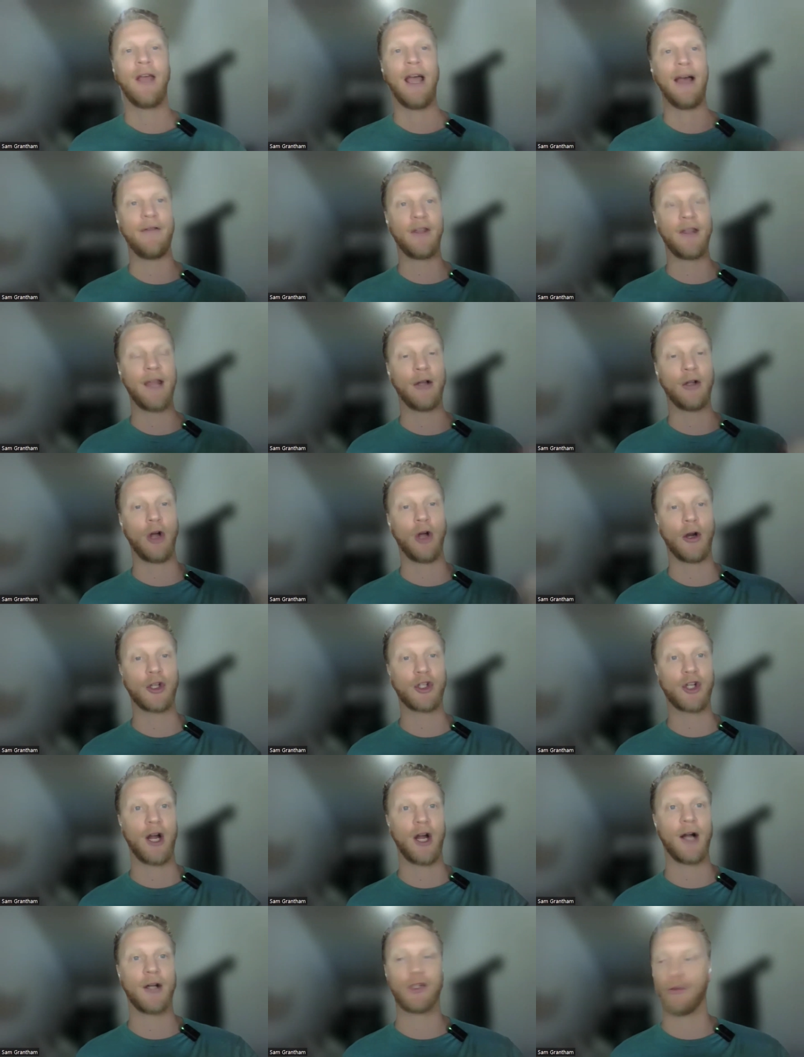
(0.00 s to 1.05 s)
having that large
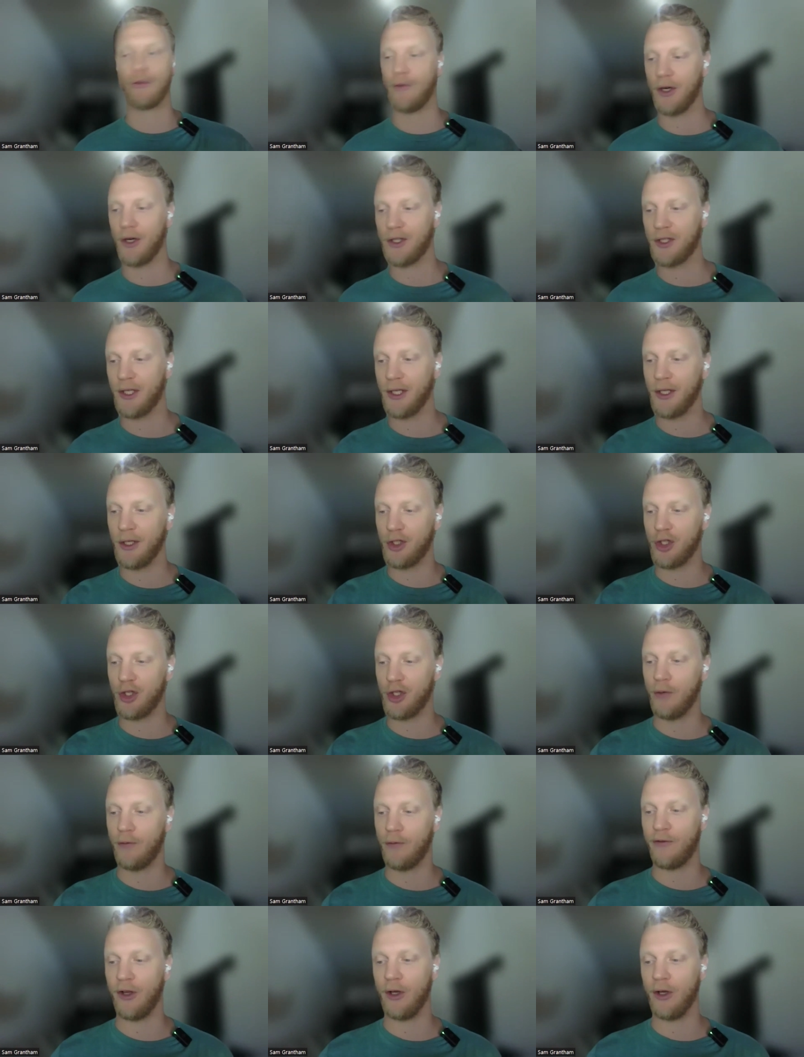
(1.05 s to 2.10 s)
controversy, do
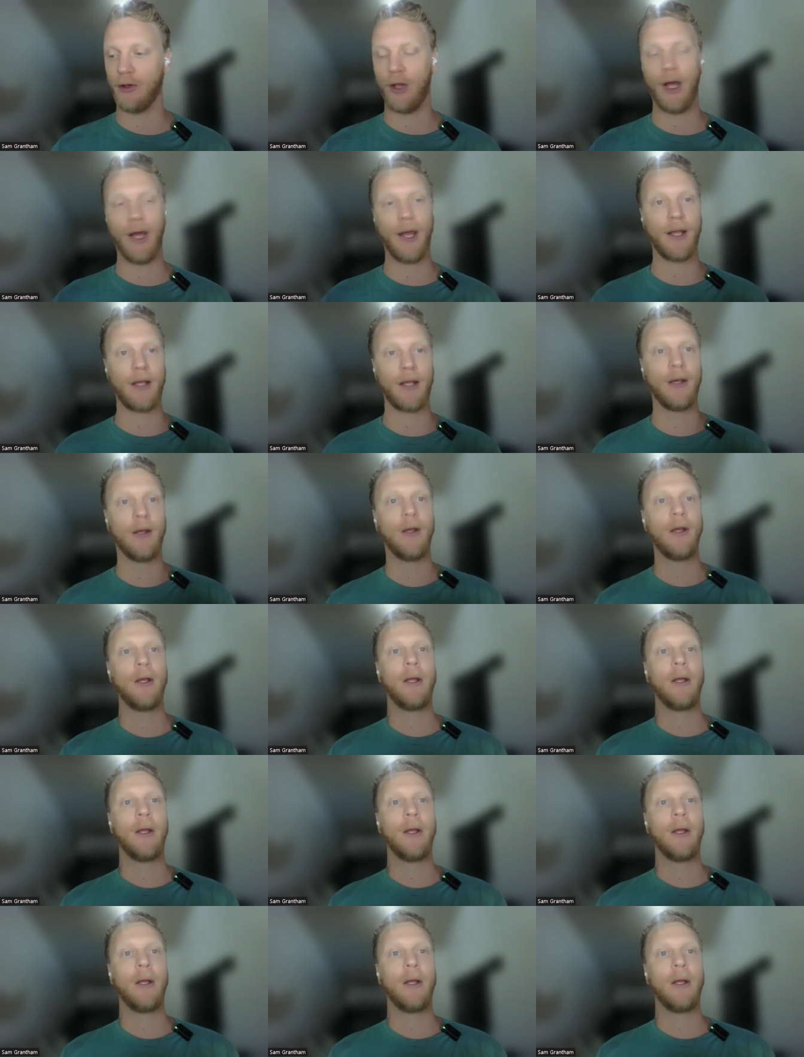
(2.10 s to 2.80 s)
you feel like